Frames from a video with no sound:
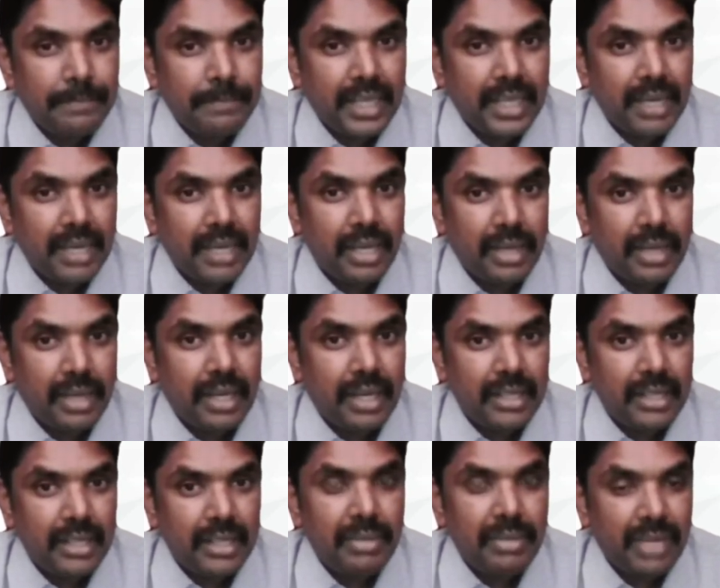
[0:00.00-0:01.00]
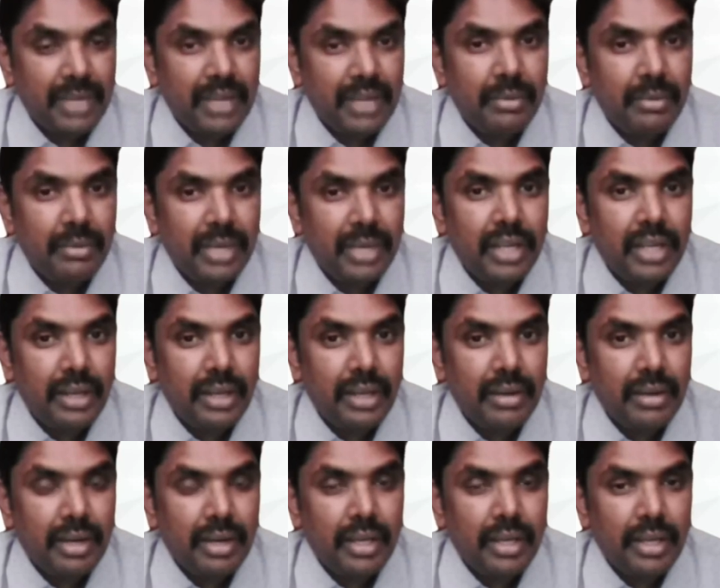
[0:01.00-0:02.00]
And let's be very, very
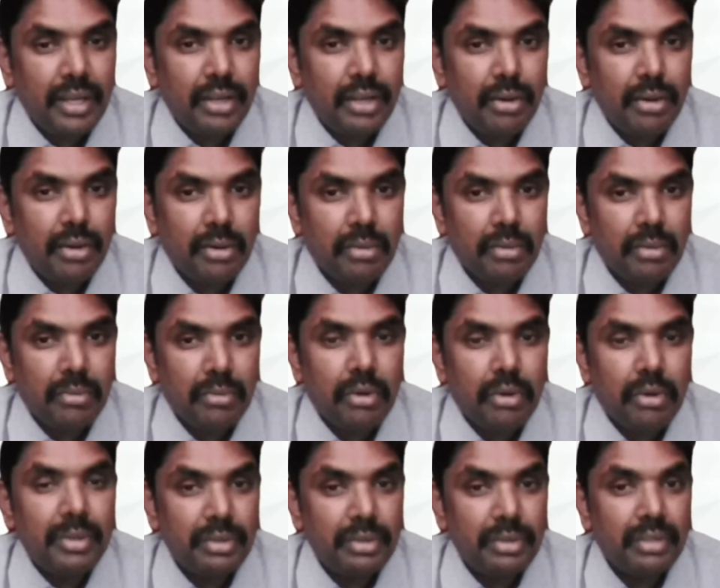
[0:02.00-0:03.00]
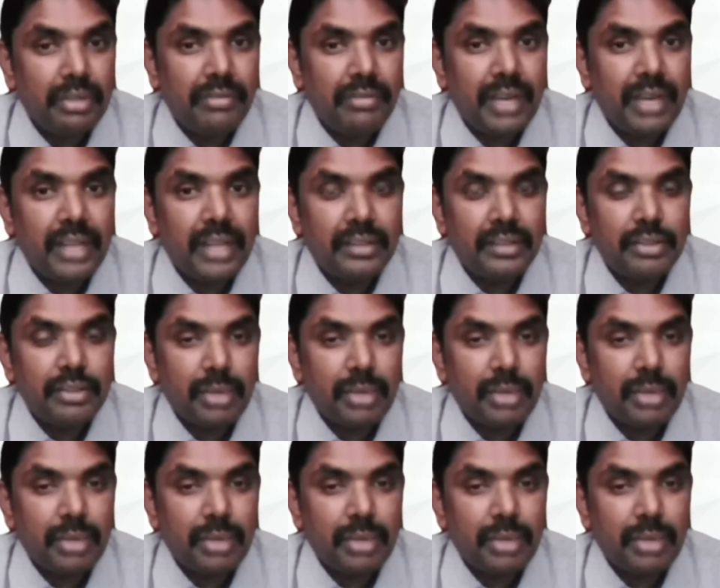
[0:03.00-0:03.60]
open to the fact